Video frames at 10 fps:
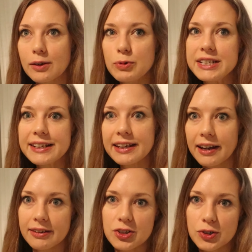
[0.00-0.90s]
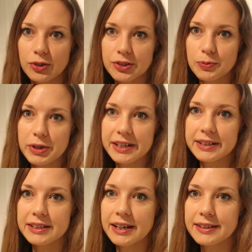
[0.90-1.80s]
We did get the shots that we
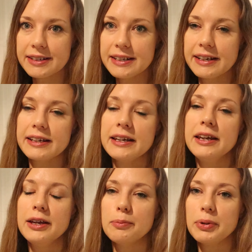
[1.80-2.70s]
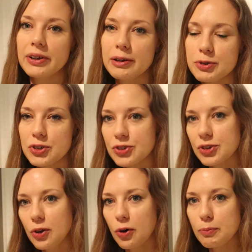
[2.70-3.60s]
needed yesterday, but it was just
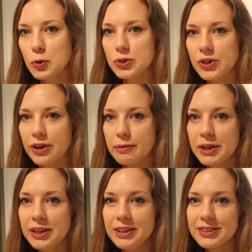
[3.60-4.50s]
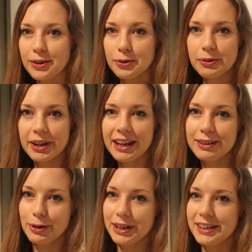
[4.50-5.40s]
a lot more time. So
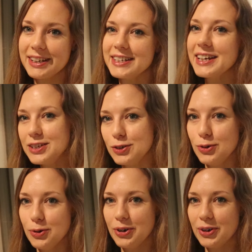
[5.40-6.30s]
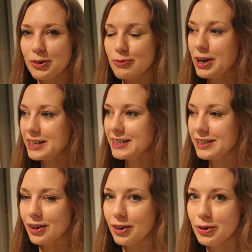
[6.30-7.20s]
anyway, day 2, ready to
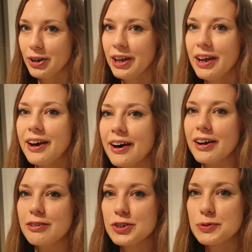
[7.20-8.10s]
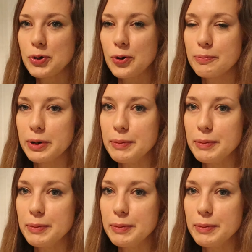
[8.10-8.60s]
go. I've just put on my